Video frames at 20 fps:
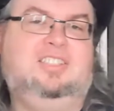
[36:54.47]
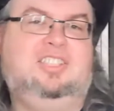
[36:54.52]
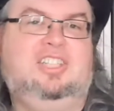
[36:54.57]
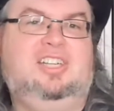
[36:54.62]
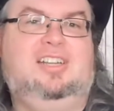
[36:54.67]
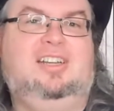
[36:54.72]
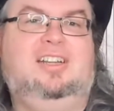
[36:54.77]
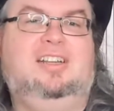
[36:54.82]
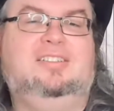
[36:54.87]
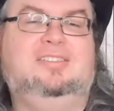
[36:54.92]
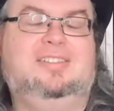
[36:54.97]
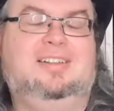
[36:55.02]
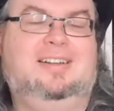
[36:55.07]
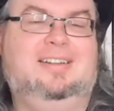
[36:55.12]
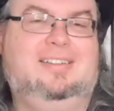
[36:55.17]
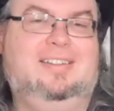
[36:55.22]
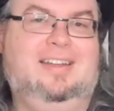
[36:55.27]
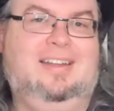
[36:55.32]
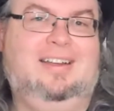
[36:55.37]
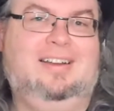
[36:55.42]
genius
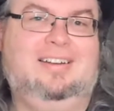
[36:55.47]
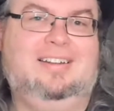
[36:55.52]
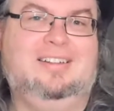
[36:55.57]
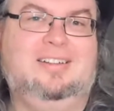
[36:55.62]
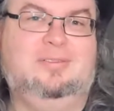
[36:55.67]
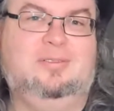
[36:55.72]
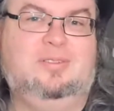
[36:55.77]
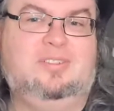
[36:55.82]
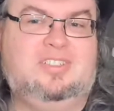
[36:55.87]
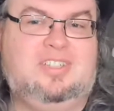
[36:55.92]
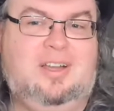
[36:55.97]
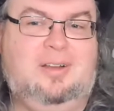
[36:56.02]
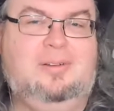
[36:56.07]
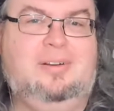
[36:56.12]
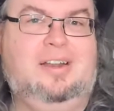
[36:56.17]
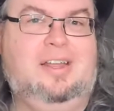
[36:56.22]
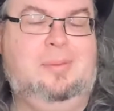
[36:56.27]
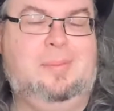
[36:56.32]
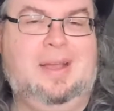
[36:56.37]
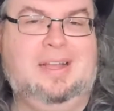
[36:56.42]
idea. I can
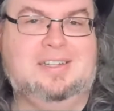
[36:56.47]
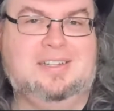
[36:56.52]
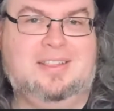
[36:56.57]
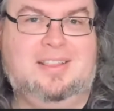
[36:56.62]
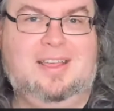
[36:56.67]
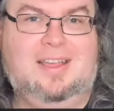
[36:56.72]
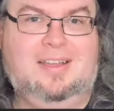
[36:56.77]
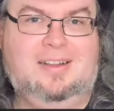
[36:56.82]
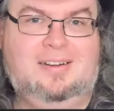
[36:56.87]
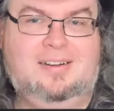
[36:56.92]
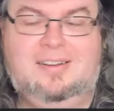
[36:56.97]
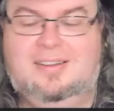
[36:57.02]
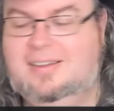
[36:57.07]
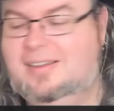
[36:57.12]
totally imagine that.